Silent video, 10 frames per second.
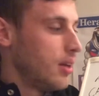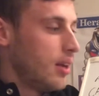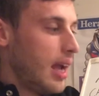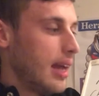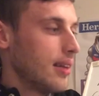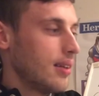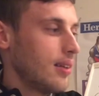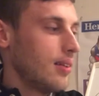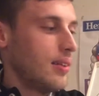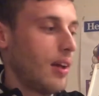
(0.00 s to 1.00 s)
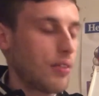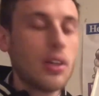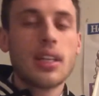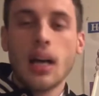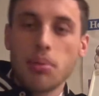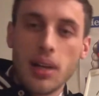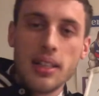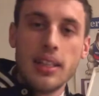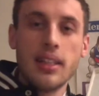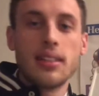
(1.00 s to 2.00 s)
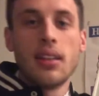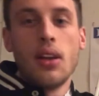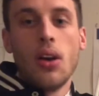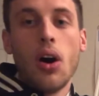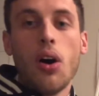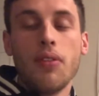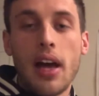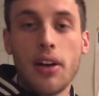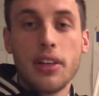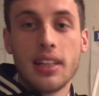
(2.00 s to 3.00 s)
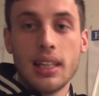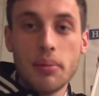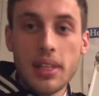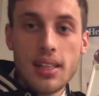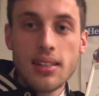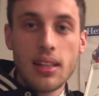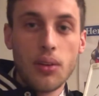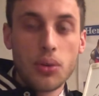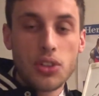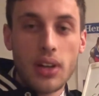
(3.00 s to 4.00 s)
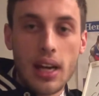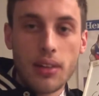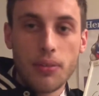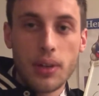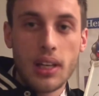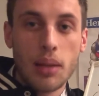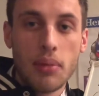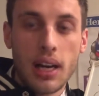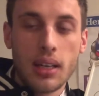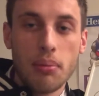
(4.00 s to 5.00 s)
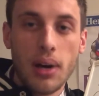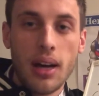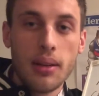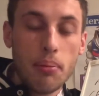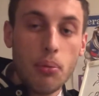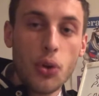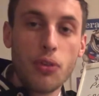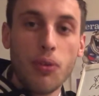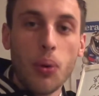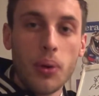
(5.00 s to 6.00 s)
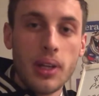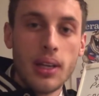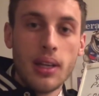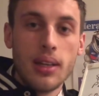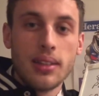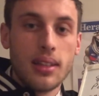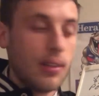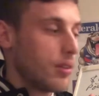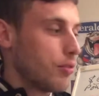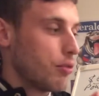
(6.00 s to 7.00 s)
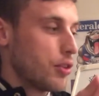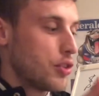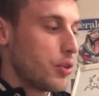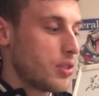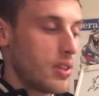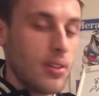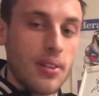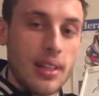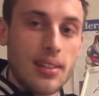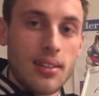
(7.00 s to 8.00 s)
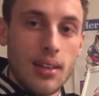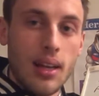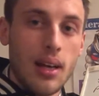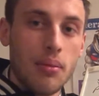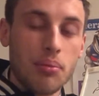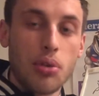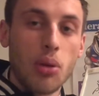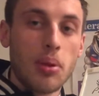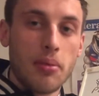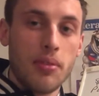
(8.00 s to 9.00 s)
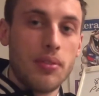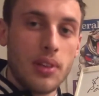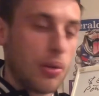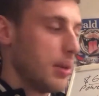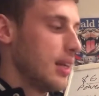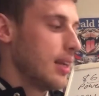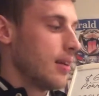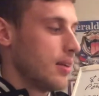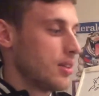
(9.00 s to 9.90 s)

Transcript: And I've got a couple ideas of how you can limit this, and also how the footy card market might move forward to reduce this problem of liquidity.